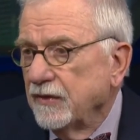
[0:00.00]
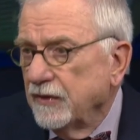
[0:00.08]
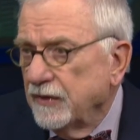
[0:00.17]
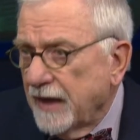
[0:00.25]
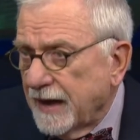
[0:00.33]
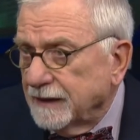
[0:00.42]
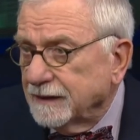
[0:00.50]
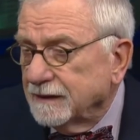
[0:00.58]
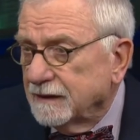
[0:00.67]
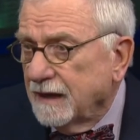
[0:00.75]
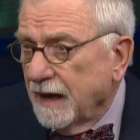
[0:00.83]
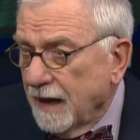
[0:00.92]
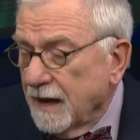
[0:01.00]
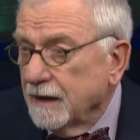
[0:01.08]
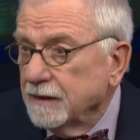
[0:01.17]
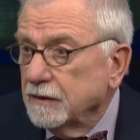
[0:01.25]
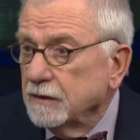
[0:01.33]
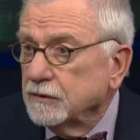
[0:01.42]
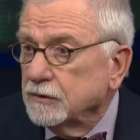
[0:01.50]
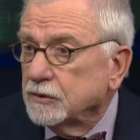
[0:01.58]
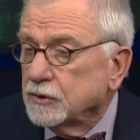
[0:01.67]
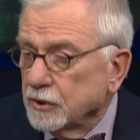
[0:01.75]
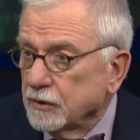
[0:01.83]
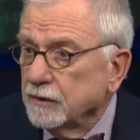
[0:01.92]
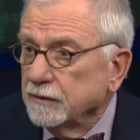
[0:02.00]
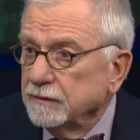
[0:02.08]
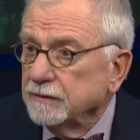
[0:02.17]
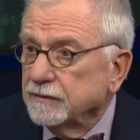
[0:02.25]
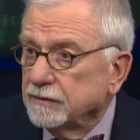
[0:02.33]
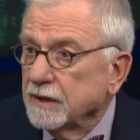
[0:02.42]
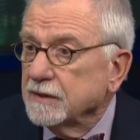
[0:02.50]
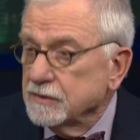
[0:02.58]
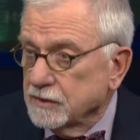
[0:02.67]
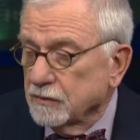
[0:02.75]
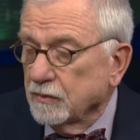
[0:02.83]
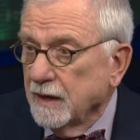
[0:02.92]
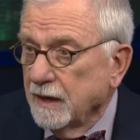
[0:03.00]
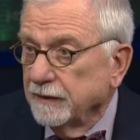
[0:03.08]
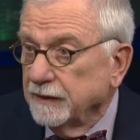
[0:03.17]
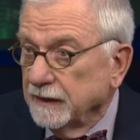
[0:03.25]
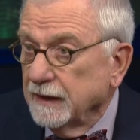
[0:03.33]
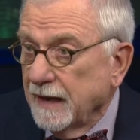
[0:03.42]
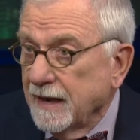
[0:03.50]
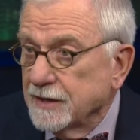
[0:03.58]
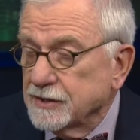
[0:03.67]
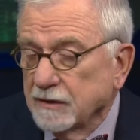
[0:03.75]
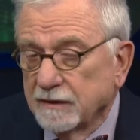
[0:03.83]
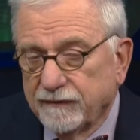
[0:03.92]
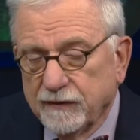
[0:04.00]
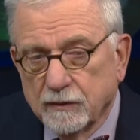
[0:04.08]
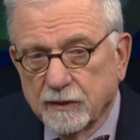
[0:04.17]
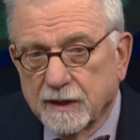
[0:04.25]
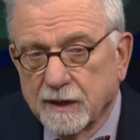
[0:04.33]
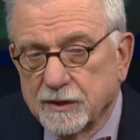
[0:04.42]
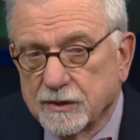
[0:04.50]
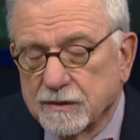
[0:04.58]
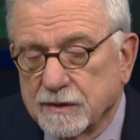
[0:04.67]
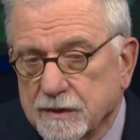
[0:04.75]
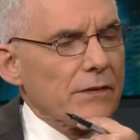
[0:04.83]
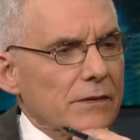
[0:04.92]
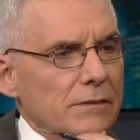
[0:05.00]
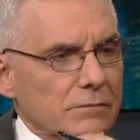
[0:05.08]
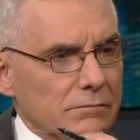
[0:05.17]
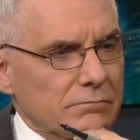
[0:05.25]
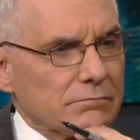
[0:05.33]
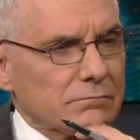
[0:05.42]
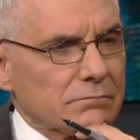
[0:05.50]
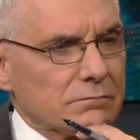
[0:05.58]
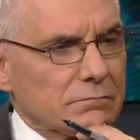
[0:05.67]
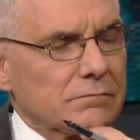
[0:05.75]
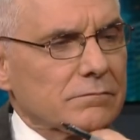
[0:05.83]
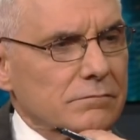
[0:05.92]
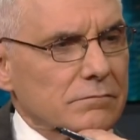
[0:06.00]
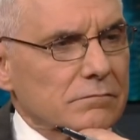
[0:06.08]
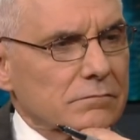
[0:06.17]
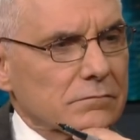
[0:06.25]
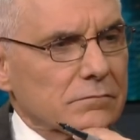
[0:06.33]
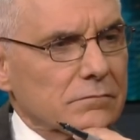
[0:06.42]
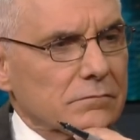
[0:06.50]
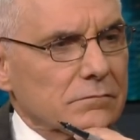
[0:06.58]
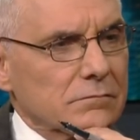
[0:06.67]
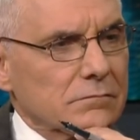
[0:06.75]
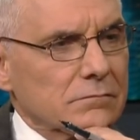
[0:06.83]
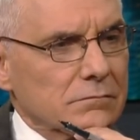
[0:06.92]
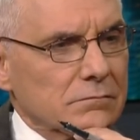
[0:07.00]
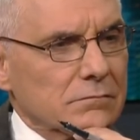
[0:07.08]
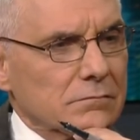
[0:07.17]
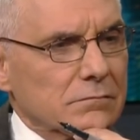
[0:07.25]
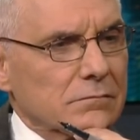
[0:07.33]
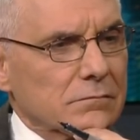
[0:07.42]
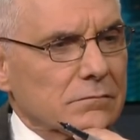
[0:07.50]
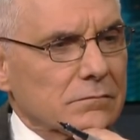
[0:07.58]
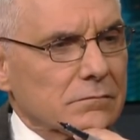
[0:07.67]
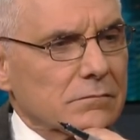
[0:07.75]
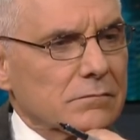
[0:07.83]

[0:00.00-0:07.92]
that can turn things around, and it has on a few occasions. But what often happens, and I see it all, often